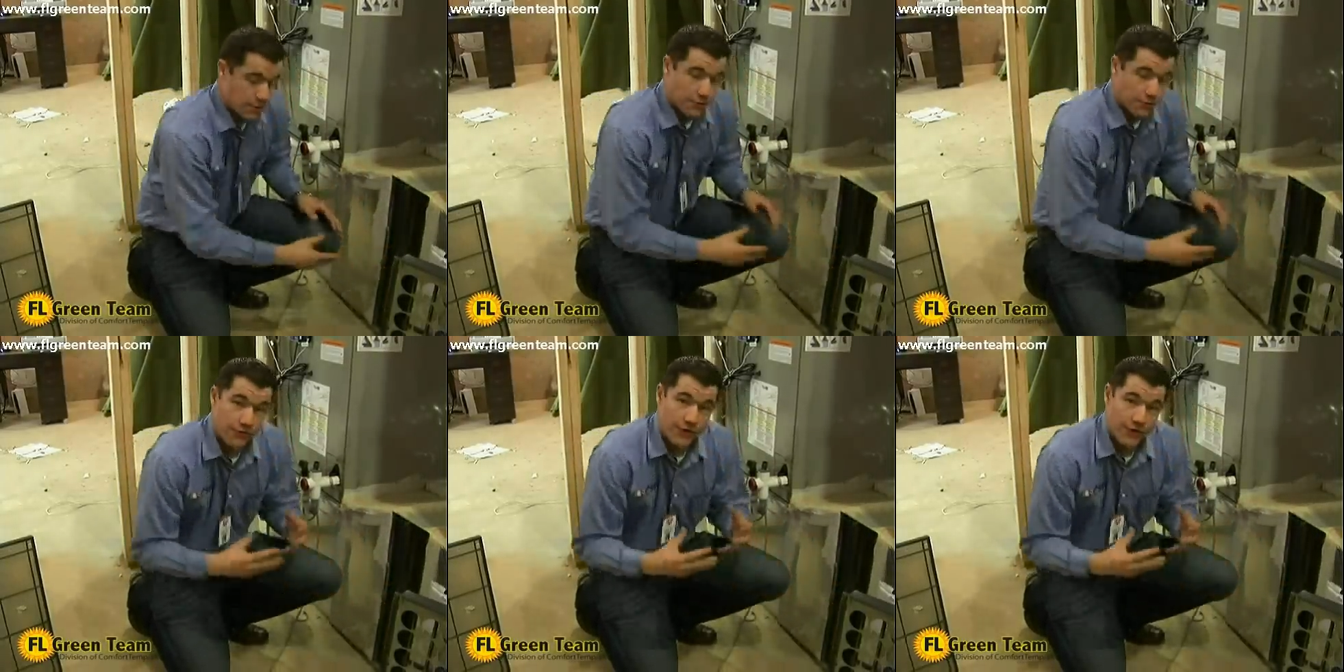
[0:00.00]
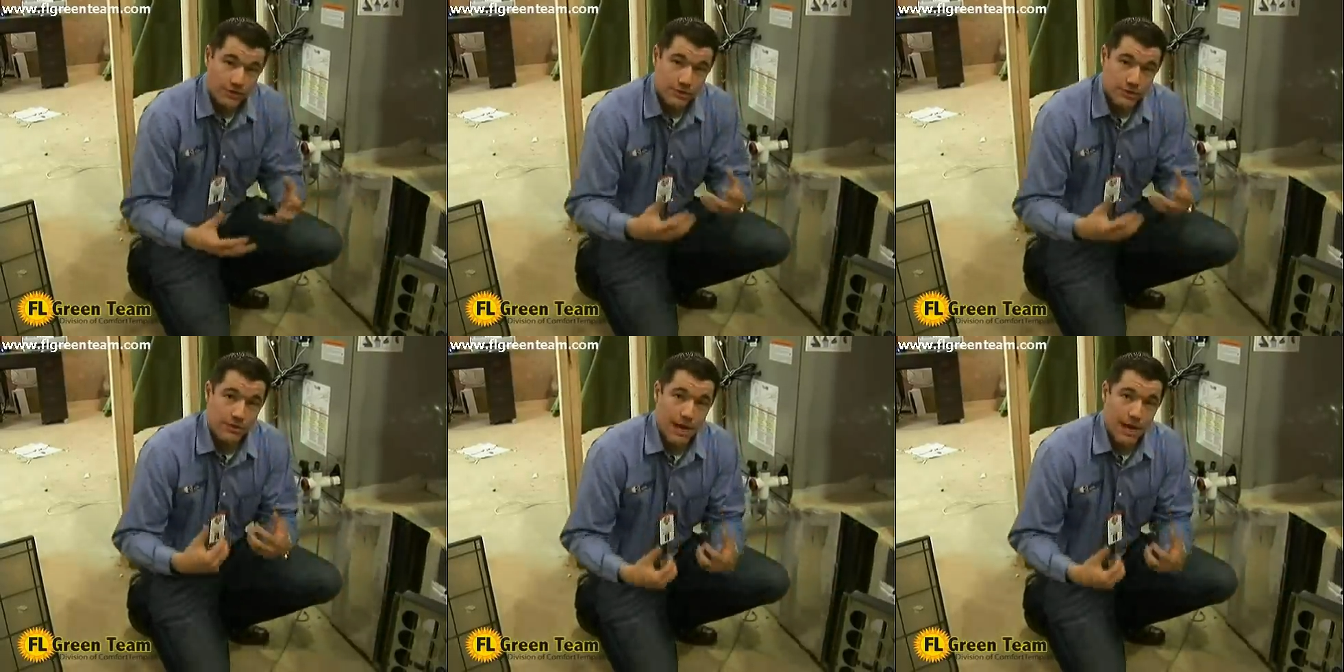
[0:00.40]
to
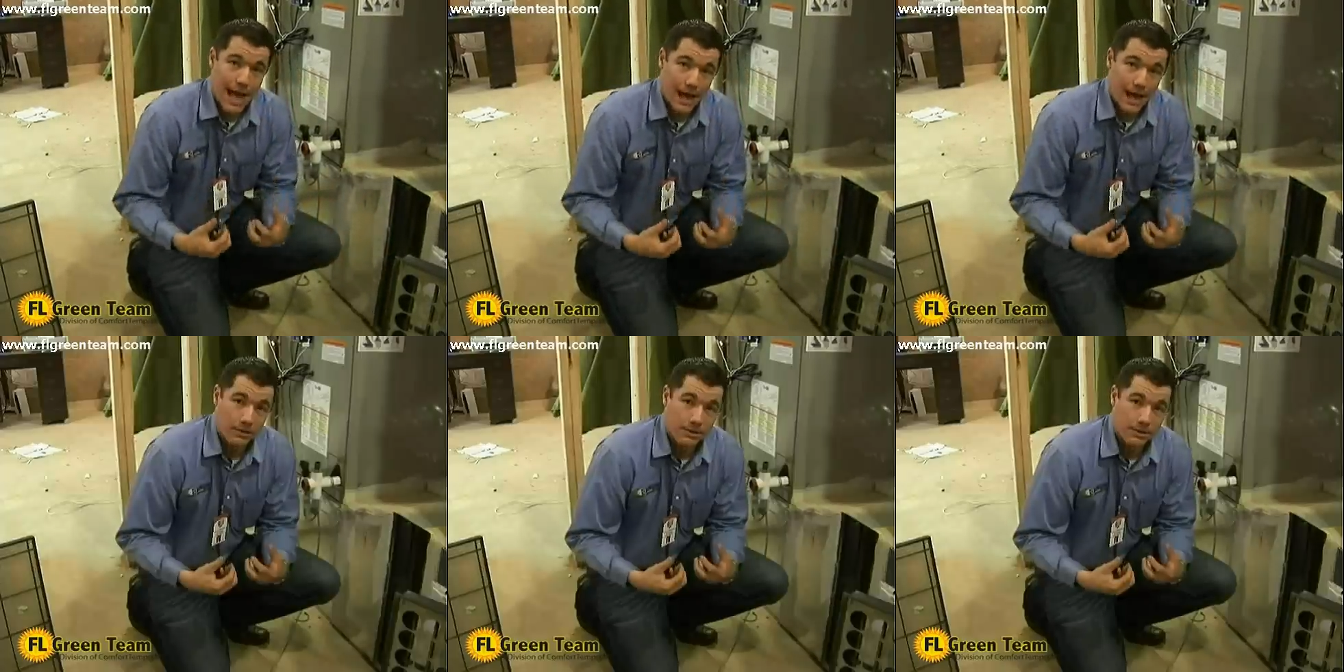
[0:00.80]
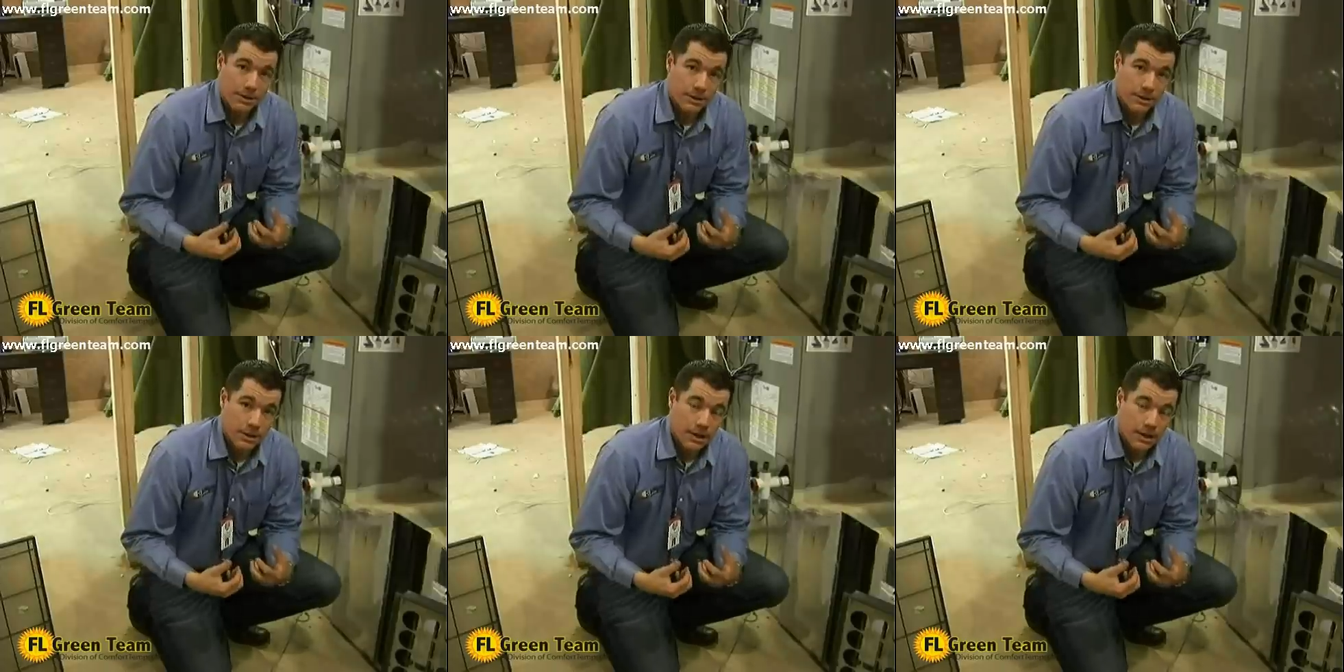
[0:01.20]
filter out
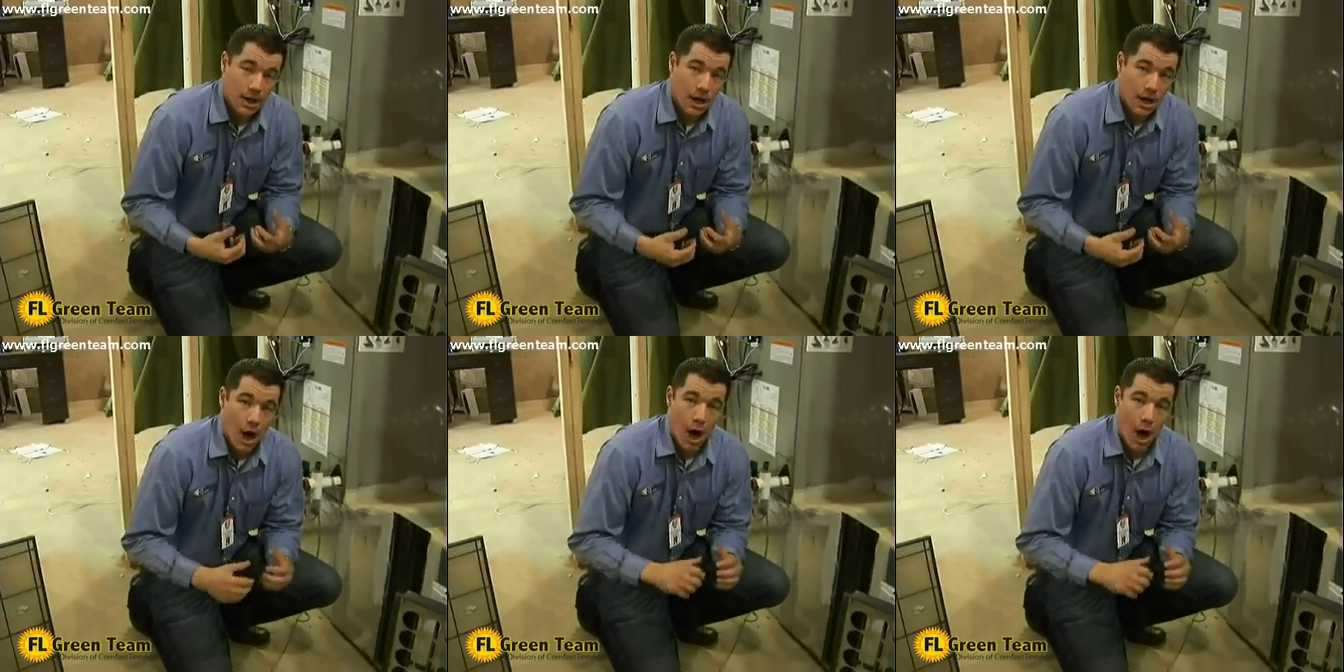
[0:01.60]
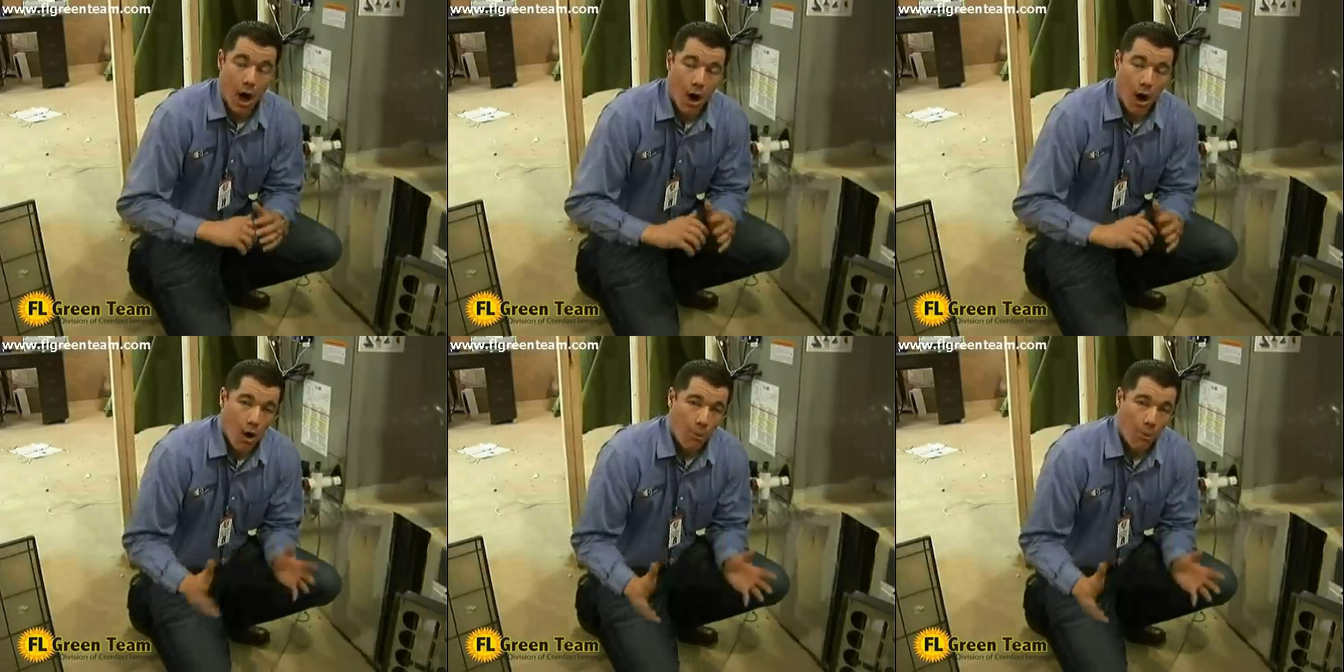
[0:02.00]

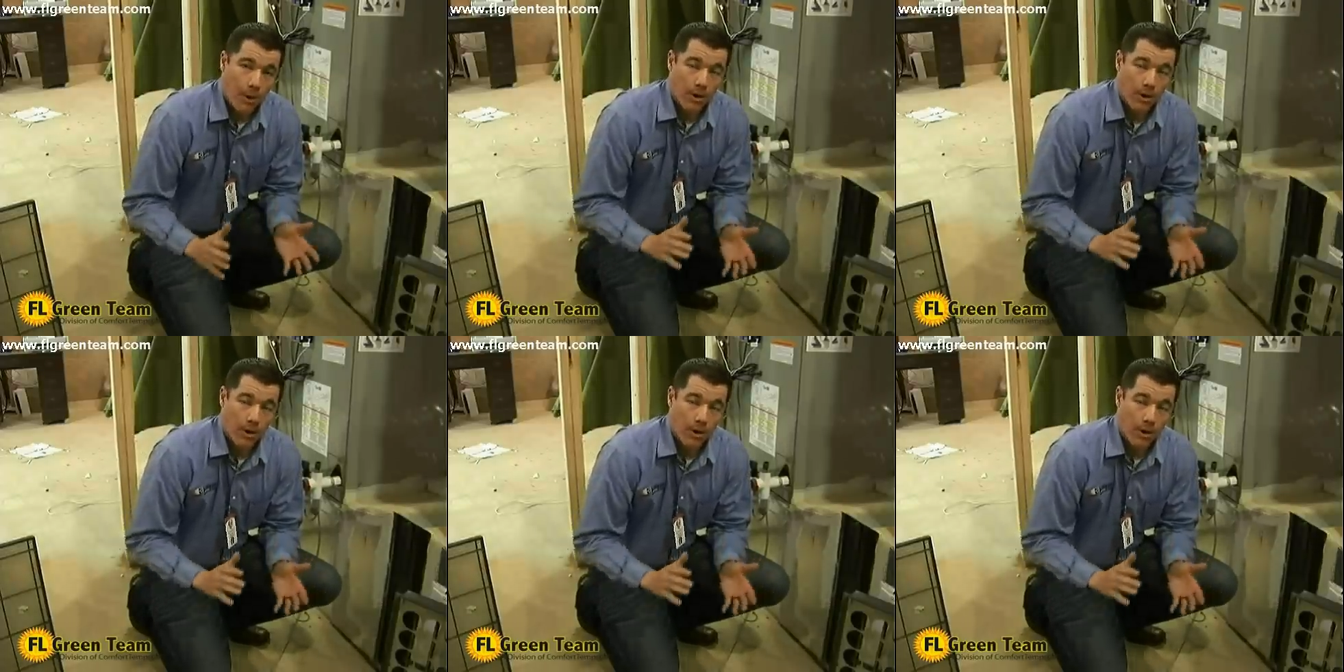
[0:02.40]
all